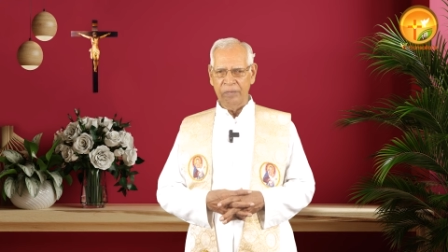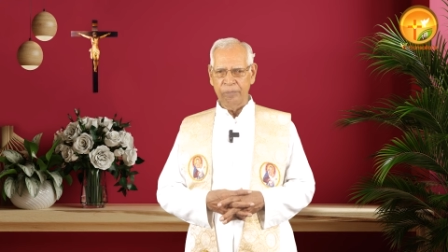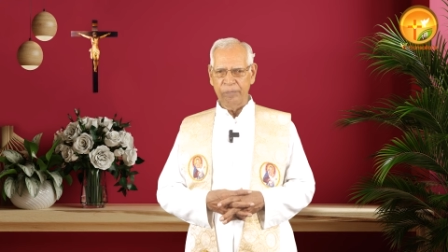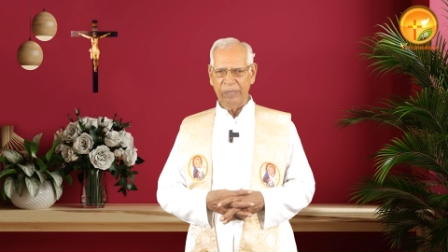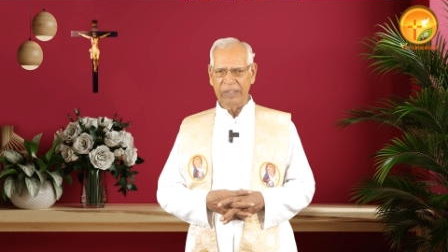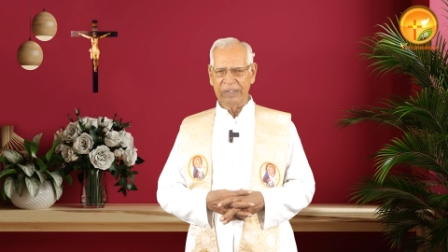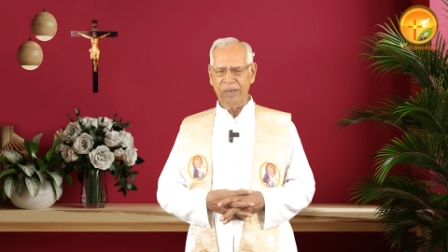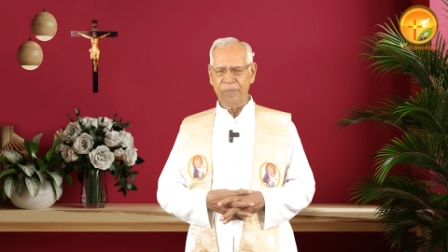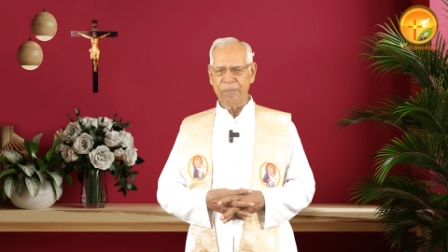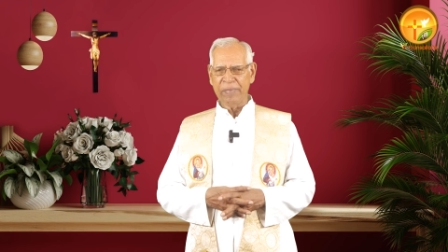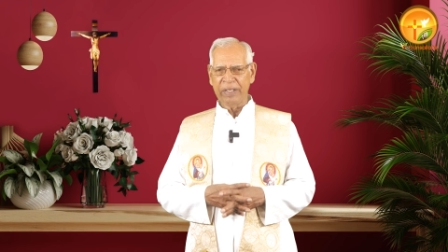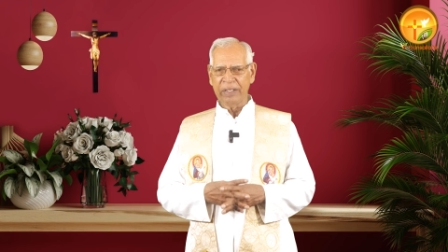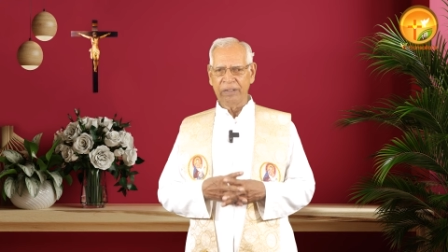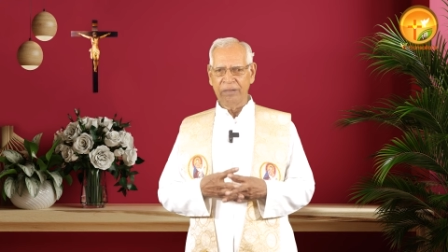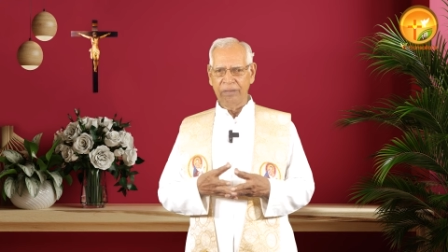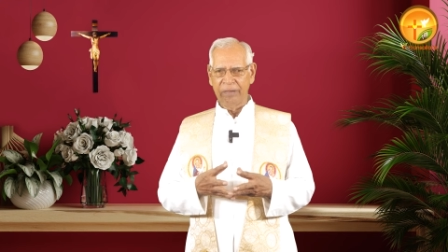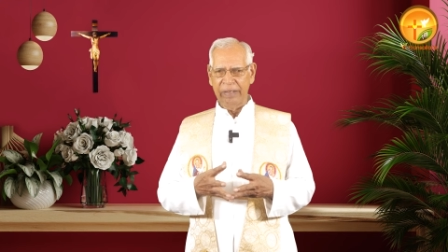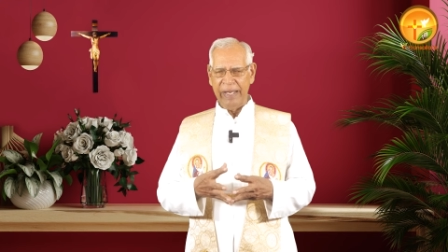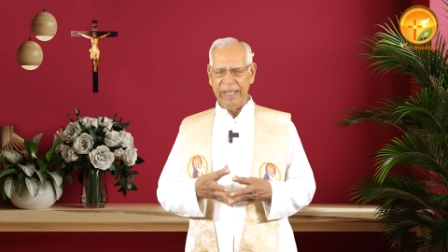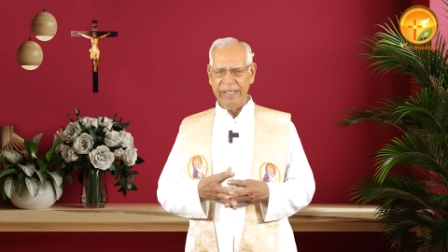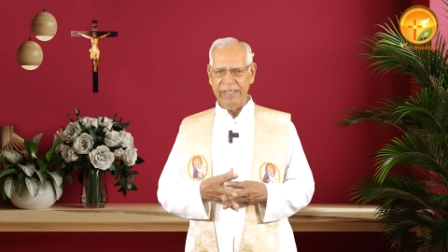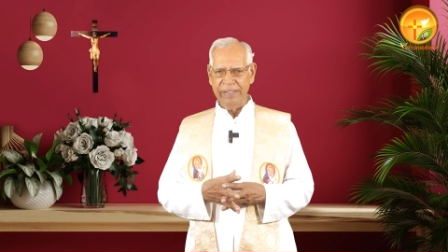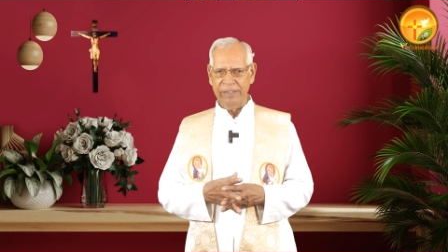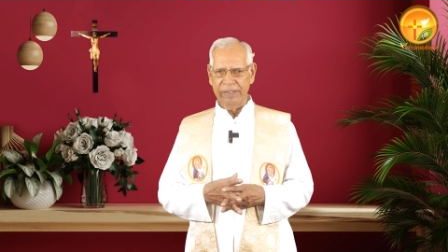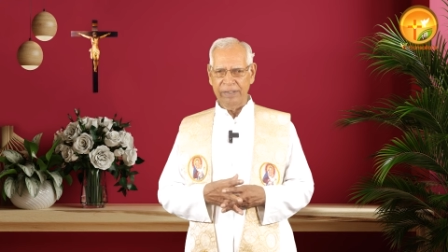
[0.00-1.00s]
becoming
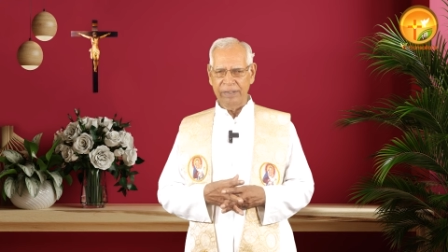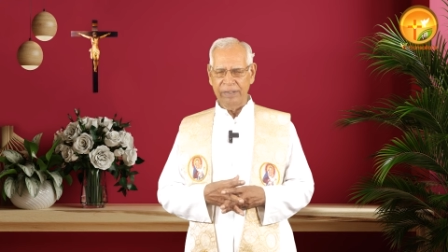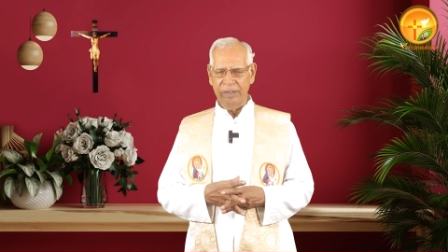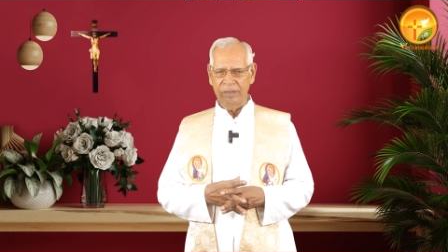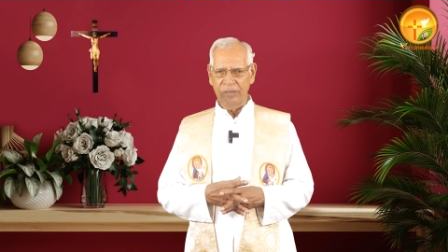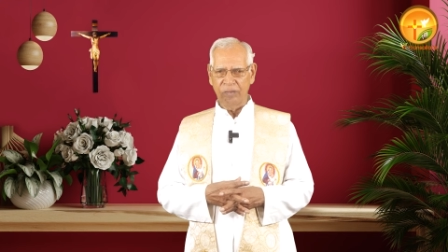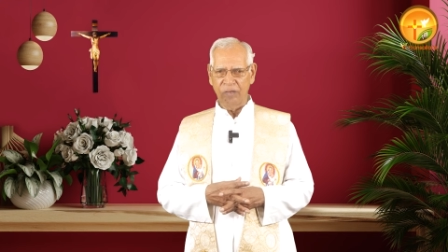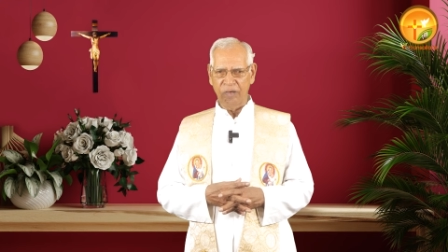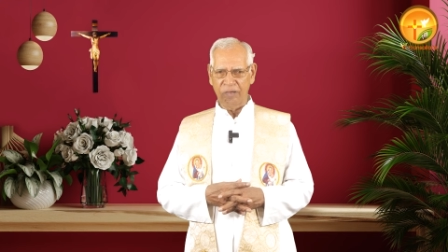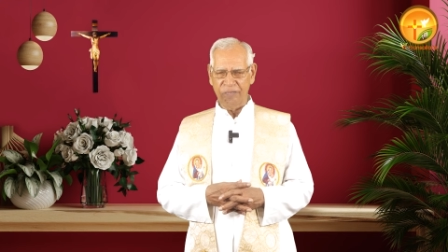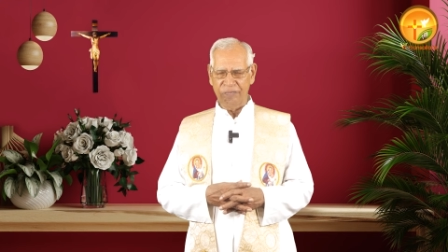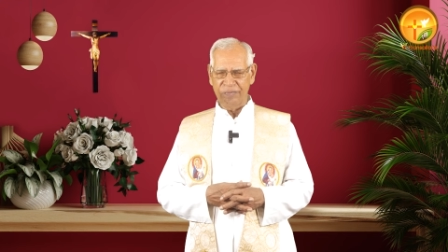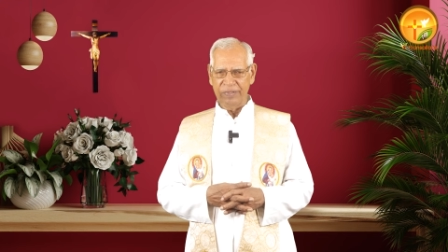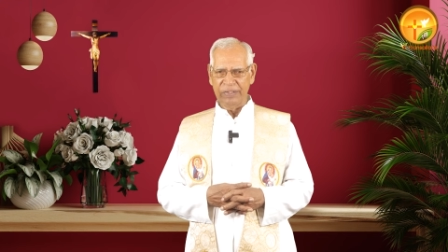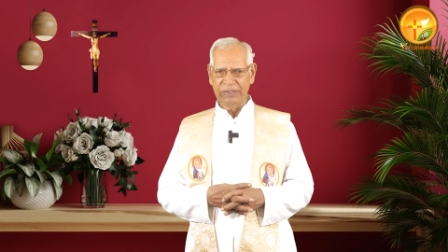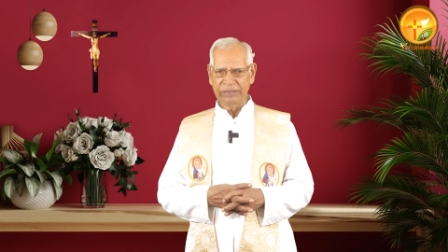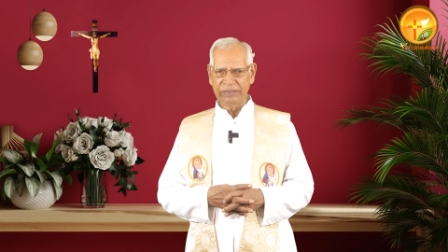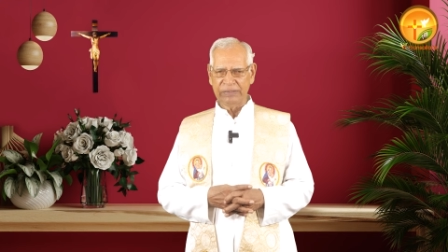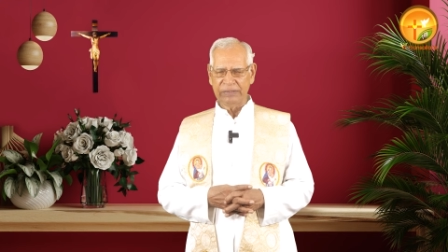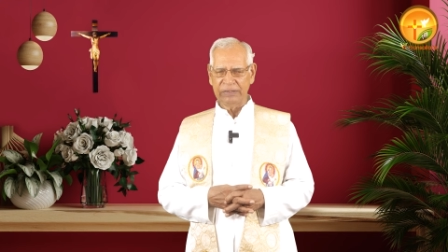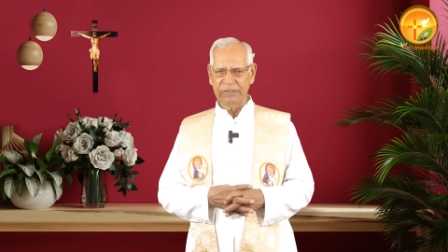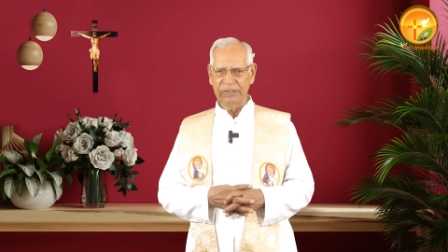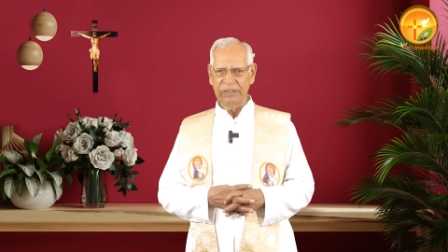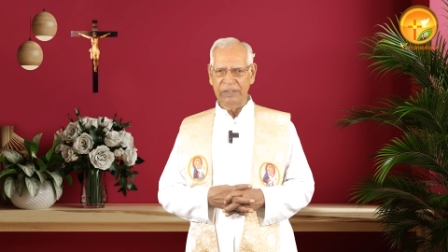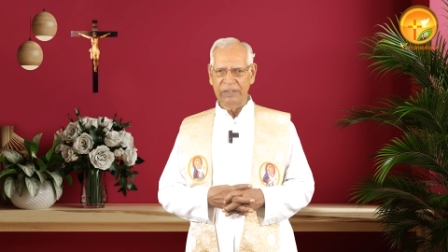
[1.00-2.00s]
great or
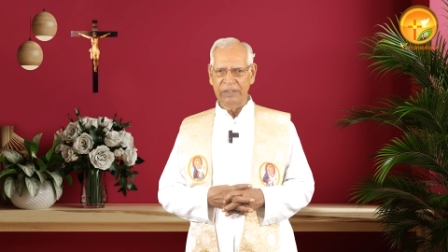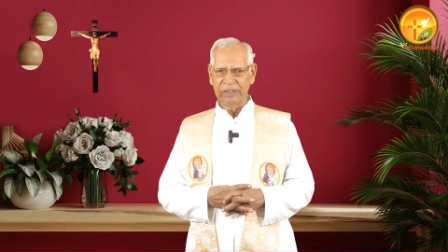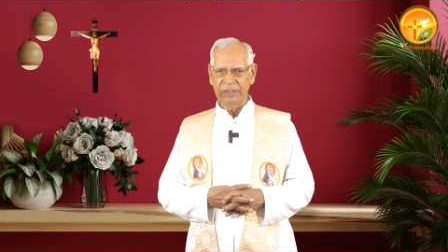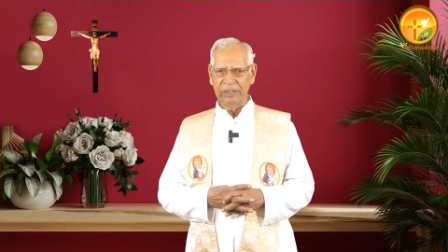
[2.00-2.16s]
first,